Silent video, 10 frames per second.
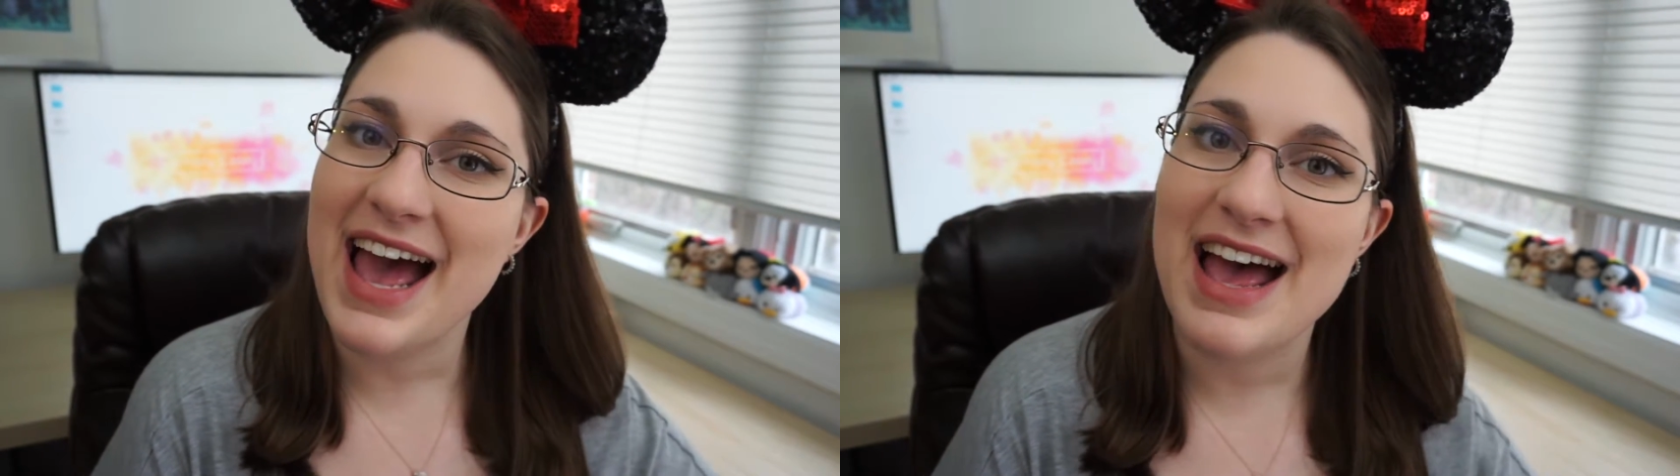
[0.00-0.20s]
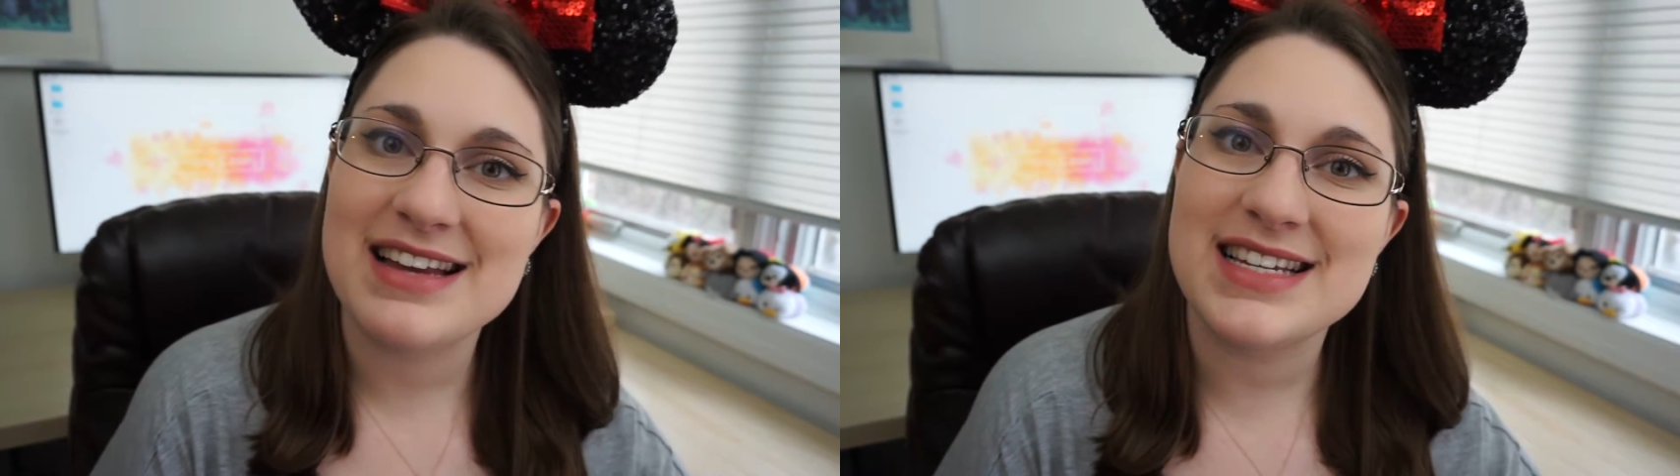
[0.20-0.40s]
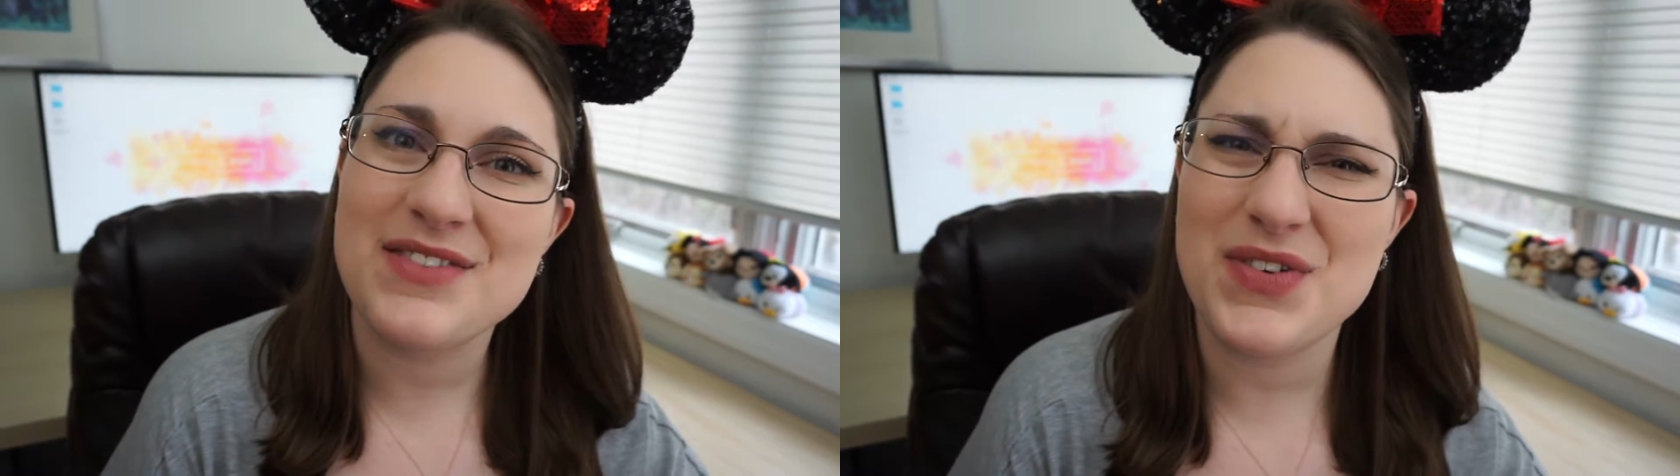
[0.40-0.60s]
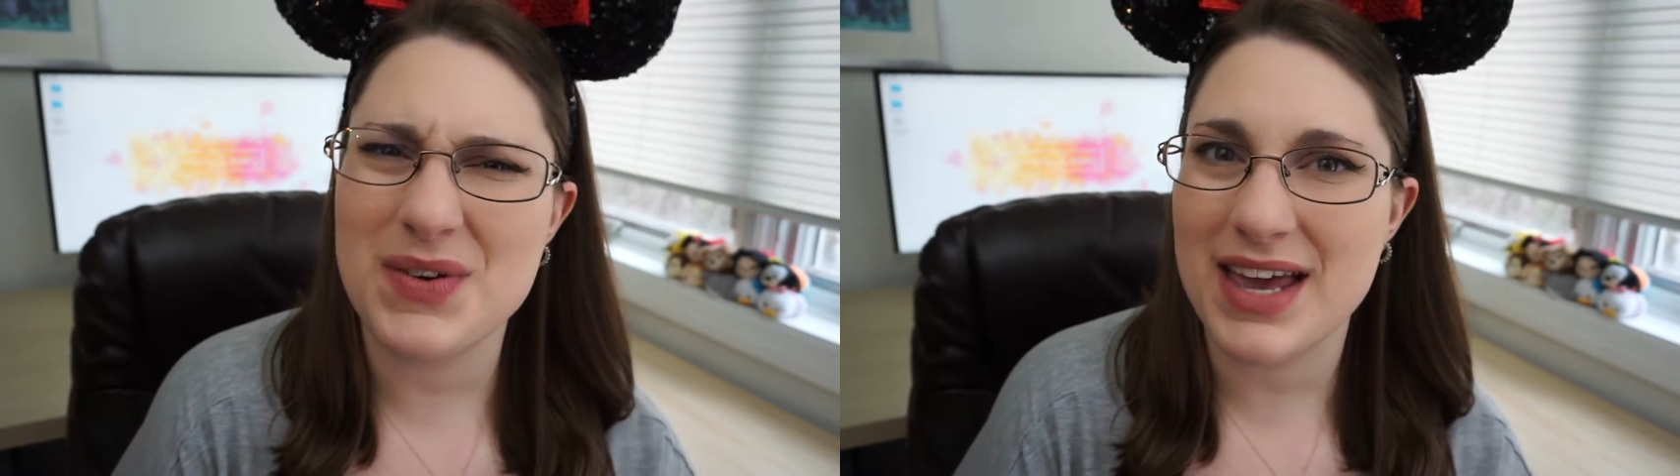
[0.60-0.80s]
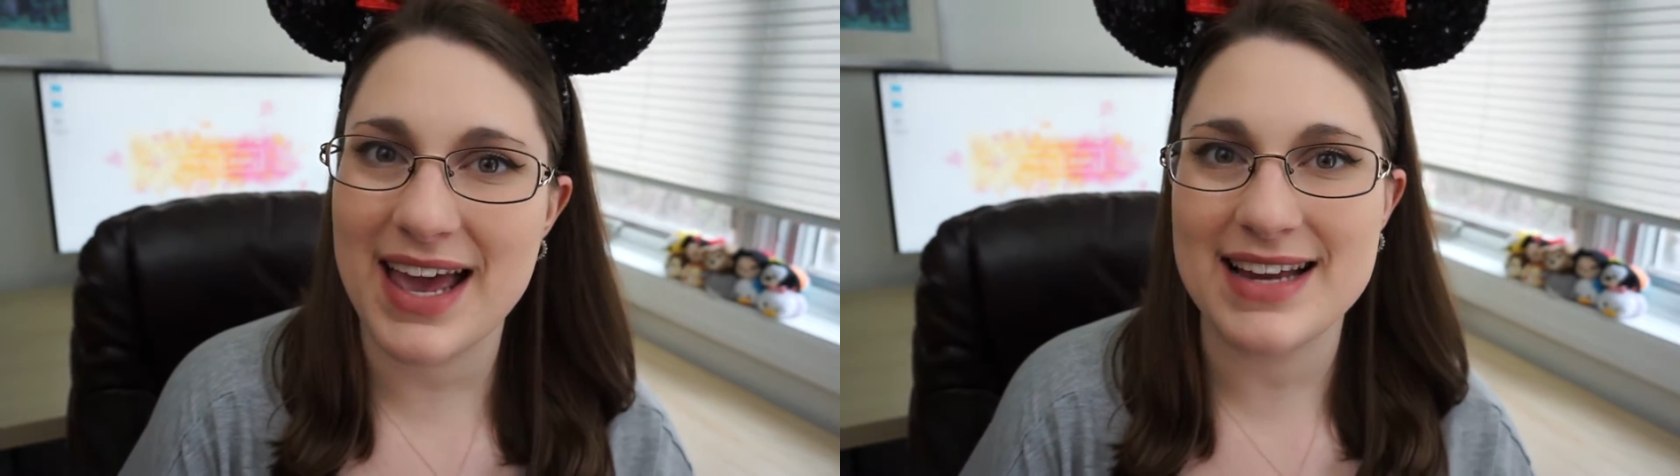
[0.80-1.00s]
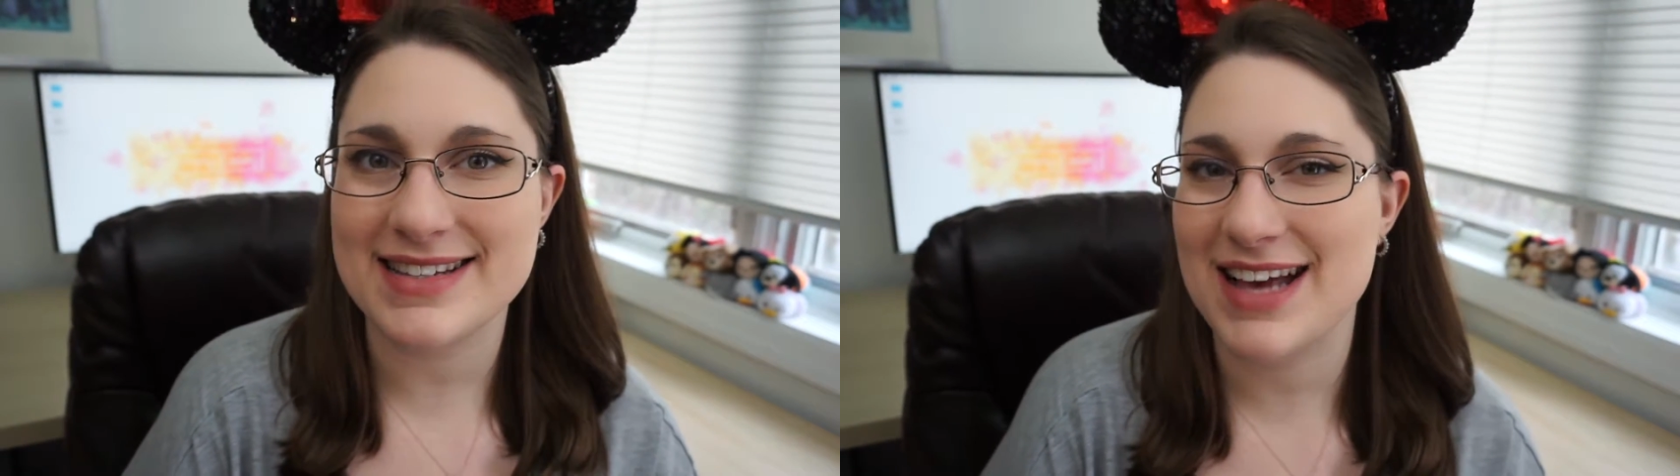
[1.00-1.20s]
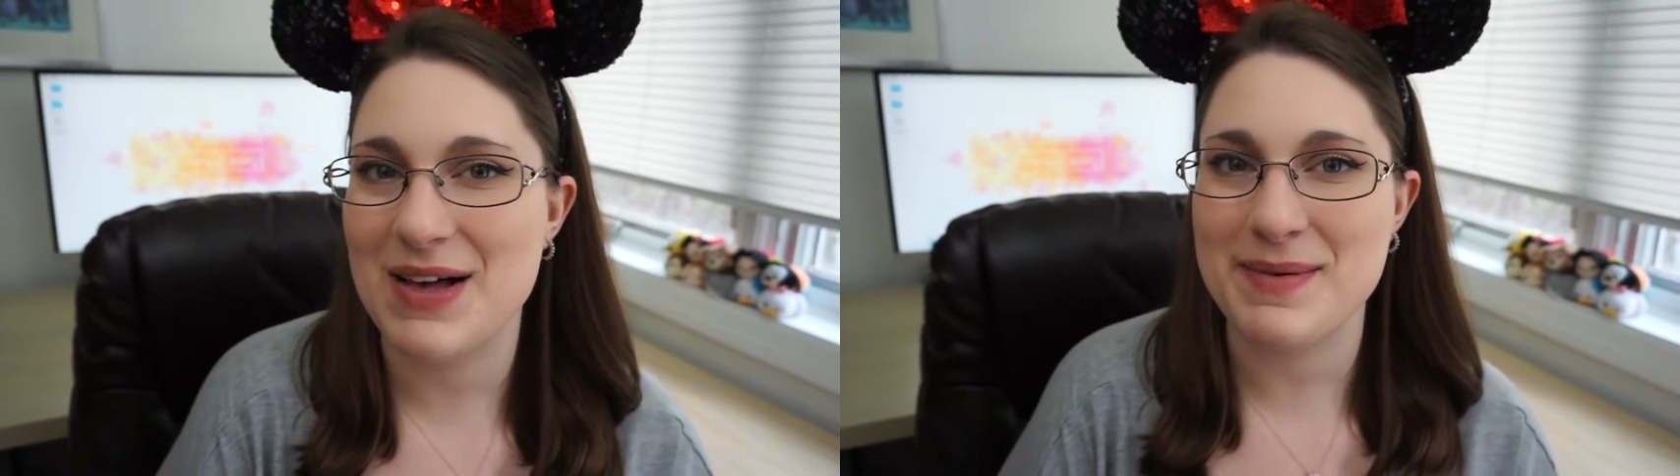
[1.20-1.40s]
and if you can't tell